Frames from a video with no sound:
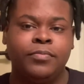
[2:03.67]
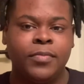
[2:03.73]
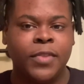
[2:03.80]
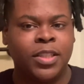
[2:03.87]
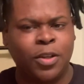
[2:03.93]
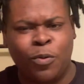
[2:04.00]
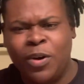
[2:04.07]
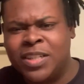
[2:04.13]

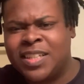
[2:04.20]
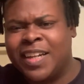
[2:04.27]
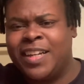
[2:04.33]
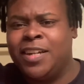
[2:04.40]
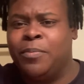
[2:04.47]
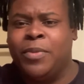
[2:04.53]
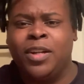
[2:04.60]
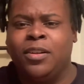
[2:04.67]
the ones like in
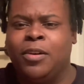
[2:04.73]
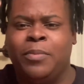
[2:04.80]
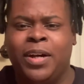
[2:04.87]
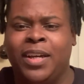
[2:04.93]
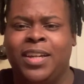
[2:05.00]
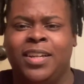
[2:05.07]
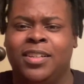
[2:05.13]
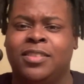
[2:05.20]
the middle of my
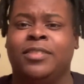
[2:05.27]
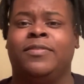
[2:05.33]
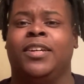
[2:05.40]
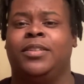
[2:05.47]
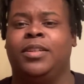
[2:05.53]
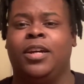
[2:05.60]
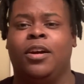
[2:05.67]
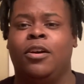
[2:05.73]
head and stuff like
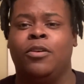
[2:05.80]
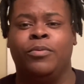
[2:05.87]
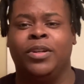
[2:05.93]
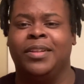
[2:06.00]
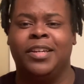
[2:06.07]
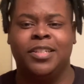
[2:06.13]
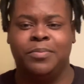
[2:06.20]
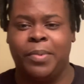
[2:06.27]
that aren't
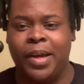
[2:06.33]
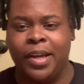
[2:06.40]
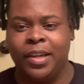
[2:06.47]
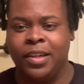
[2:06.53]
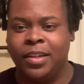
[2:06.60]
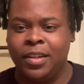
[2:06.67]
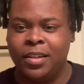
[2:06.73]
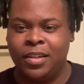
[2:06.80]
really as
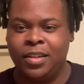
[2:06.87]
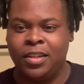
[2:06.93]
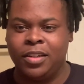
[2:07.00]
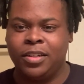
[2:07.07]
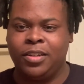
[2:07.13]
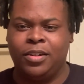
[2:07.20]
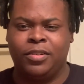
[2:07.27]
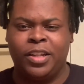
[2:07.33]
bad.
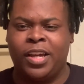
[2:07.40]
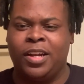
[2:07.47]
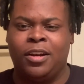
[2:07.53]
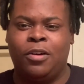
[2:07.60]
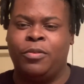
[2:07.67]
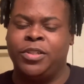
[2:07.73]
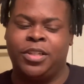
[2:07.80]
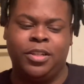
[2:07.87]
You know, they can
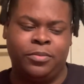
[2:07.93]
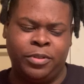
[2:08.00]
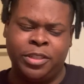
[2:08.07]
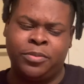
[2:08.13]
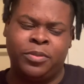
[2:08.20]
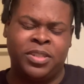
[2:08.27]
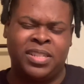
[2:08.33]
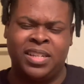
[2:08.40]
always get
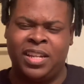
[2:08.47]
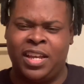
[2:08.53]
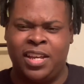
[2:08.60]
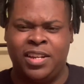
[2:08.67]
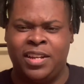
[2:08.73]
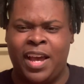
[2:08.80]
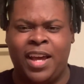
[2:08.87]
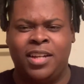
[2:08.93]
retwisted
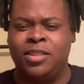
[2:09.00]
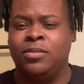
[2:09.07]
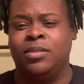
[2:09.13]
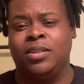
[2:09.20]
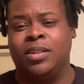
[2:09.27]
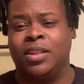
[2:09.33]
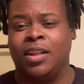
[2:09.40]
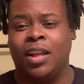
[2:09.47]
and added to
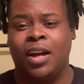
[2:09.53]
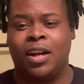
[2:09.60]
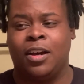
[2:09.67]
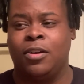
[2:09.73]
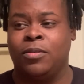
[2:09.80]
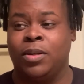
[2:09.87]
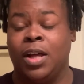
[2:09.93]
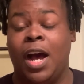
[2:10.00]
another lock. I
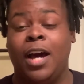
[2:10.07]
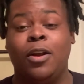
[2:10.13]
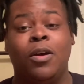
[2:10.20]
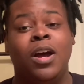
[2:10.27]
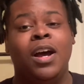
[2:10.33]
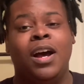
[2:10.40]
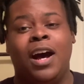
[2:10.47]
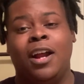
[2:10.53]
don't really, I don't,
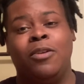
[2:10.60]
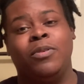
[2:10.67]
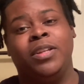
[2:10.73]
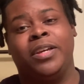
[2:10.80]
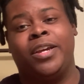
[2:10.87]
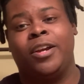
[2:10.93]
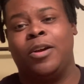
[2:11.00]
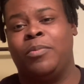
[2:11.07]
I don't really
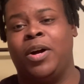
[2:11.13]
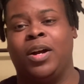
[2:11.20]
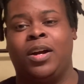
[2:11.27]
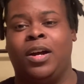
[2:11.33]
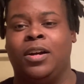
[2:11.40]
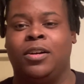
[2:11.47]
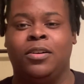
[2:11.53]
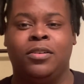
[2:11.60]
care about
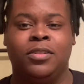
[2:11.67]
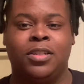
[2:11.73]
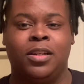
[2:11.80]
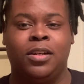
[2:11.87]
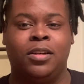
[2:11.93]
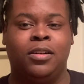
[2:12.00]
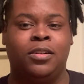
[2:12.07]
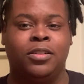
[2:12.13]
Congos,
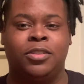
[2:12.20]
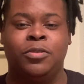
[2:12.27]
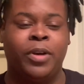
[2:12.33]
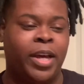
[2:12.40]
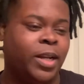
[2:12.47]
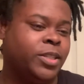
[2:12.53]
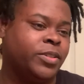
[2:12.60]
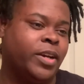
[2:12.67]
y'all, or
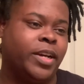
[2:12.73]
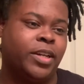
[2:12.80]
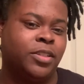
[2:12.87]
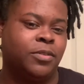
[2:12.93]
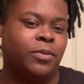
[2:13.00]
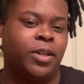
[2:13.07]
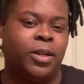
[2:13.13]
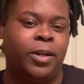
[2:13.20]
two-headed dragons or
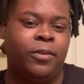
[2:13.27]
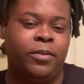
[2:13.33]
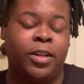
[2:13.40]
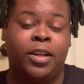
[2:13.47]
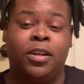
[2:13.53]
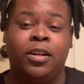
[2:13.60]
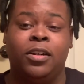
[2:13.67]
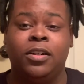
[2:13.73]
whatever they
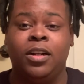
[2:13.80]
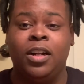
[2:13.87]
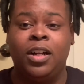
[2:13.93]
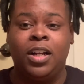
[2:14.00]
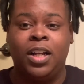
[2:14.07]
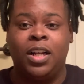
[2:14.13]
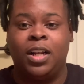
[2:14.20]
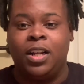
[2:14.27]
call.
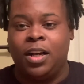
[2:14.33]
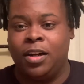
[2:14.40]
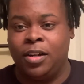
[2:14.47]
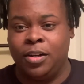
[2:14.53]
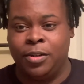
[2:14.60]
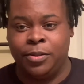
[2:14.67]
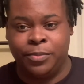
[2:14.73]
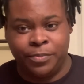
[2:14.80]

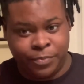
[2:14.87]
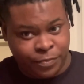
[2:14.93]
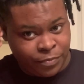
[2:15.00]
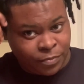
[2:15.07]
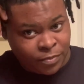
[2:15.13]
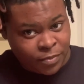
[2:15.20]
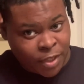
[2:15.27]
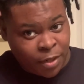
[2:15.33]
Um,
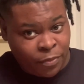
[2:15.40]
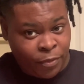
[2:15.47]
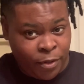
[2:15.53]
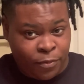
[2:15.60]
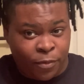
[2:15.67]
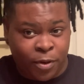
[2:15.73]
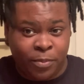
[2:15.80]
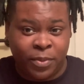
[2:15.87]
they're
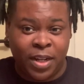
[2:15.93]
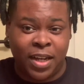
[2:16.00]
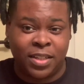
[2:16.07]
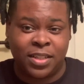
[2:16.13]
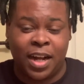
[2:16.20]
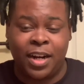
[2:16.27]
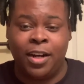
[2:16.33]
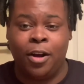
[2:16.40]
freeform locks.
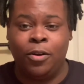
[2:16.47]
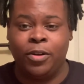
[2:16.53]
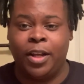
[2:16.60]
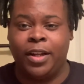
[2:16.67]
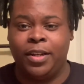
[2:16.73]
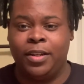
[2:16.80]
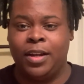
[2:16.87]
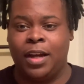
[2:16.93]
I know
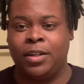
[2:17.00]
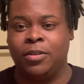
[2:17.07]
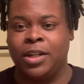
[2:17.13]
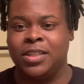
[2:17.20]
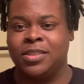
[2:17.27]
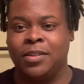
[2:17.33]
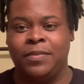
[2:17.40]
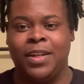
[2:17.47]
that, I know that
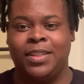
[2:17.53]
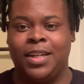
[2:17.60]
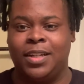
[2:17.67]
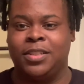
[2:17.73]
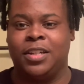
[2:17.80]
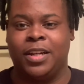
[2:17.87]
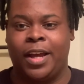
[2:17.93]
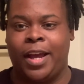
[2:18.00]
stuff like that is
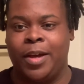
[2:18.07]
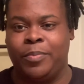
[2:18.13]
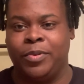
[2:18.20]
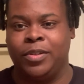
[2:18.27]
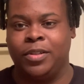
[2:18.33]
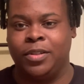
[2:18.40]
gonna happen.